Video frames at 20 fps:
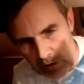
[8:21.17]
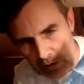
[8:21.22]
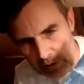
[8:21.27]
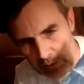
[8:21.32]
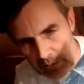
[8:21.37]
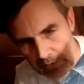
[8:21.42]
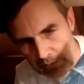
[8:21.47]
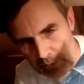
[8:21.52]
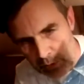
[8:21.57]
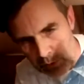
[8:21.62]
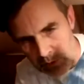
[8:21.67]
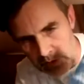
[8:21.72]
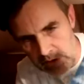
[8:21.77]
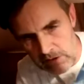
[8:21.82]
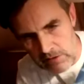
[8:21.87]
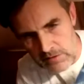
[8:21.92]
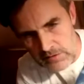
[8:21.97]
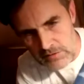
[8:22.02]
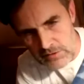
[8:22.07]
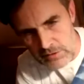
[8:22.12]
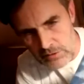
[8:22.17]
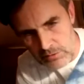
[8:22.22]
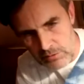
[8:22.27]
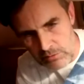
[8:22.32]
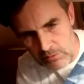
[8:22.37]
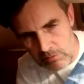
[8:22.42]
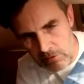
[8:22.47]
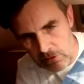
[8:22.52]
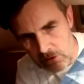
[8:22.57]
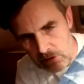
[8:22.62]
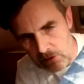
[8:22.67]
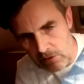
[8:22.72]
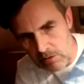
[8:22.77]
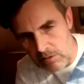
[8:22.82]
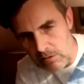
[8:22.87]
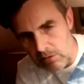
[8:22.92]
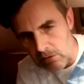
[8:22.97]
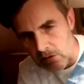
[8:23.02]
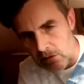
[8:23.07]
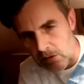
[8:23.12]
It was folded into
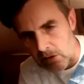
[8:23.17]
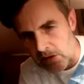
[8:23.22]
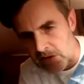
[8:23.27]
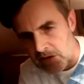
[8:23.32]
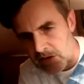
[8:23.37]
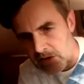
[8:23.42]
a